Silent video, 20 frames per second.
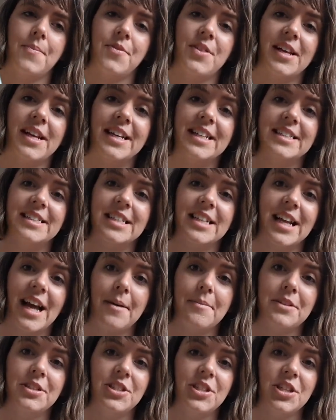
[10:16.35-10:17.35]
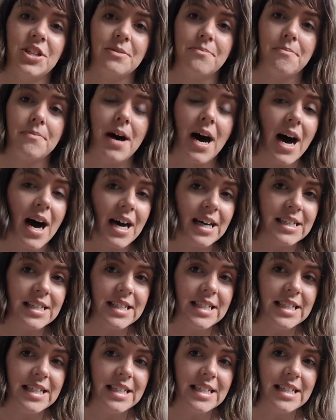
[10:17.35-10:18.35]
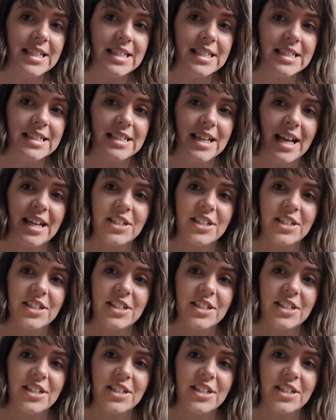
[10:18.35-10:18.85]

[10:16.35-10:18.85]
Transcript: the kids that are coming to the parties